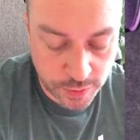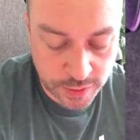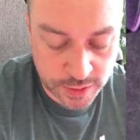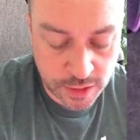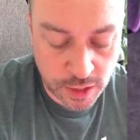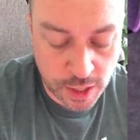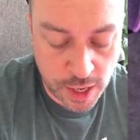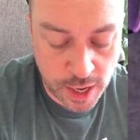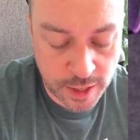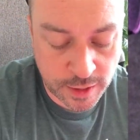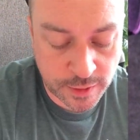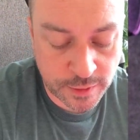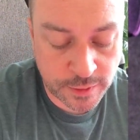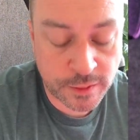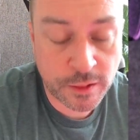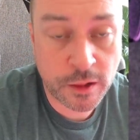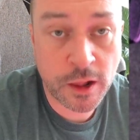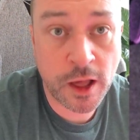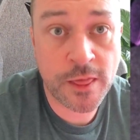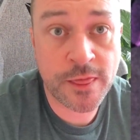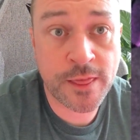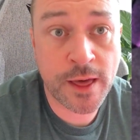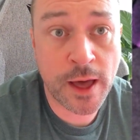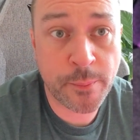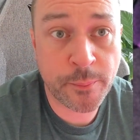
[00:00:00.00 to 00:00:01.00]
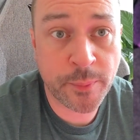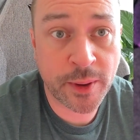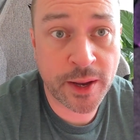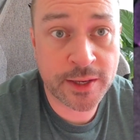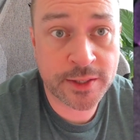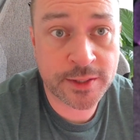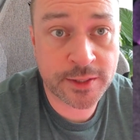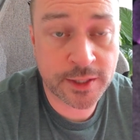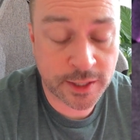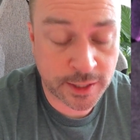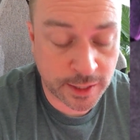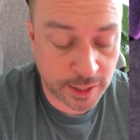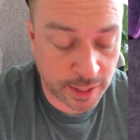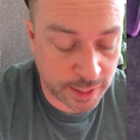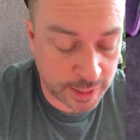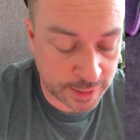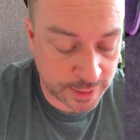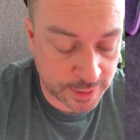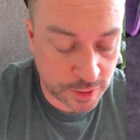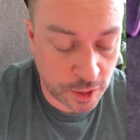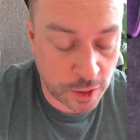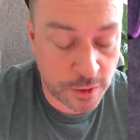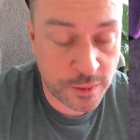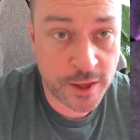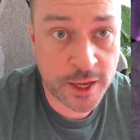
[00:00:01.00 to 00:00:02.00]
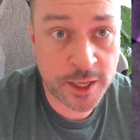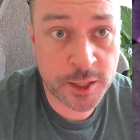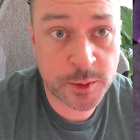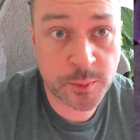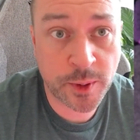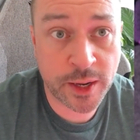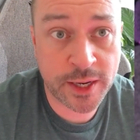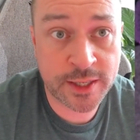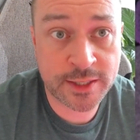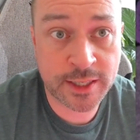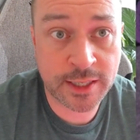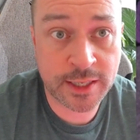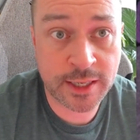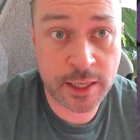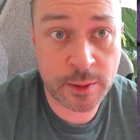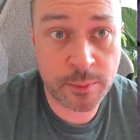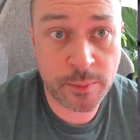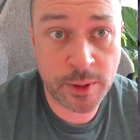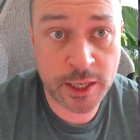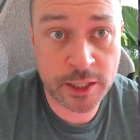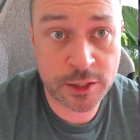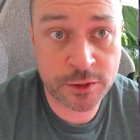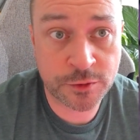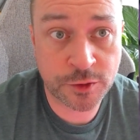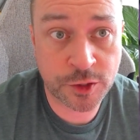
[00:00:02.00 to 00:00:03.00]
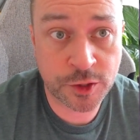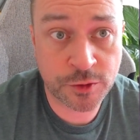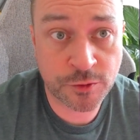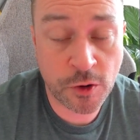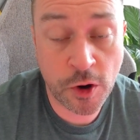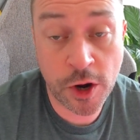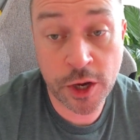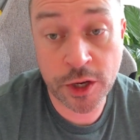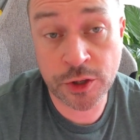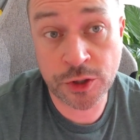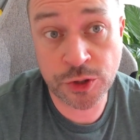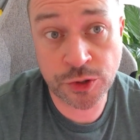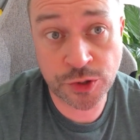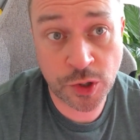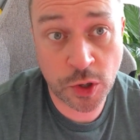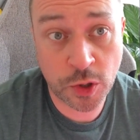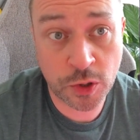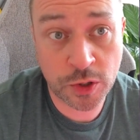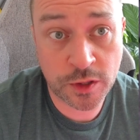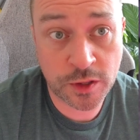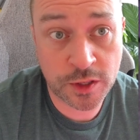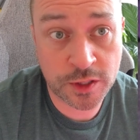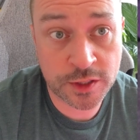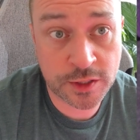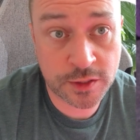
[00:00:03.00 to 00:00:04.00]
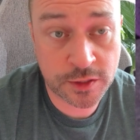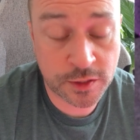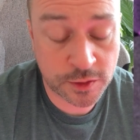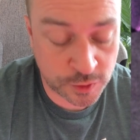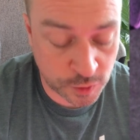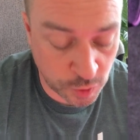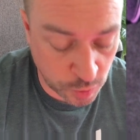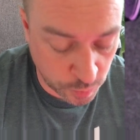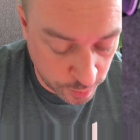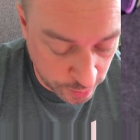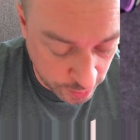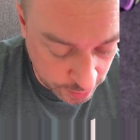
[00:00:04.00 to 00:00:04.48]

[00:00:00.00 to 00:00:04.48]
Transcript: it's like that basically. So this basically means for the right controller, this is the top